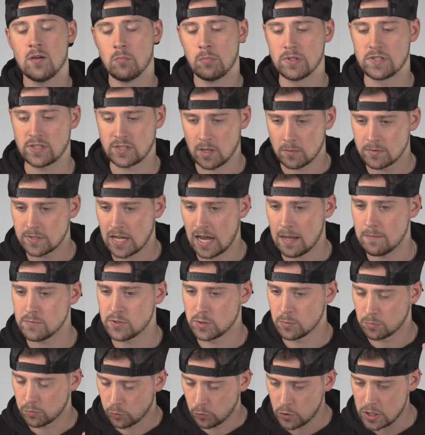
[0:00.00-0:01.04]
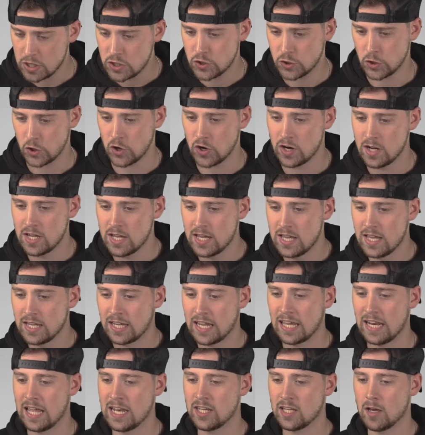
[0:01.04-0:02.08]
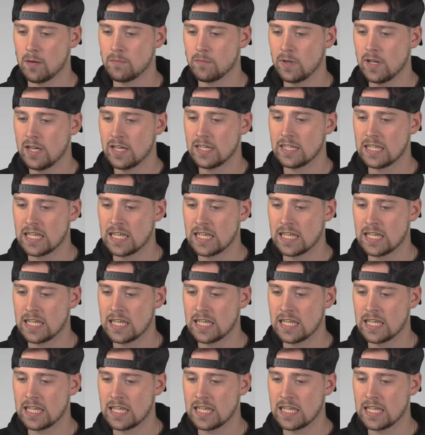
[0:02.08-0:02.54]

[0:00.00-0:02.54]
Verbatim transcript: But sometimes the preacher can end up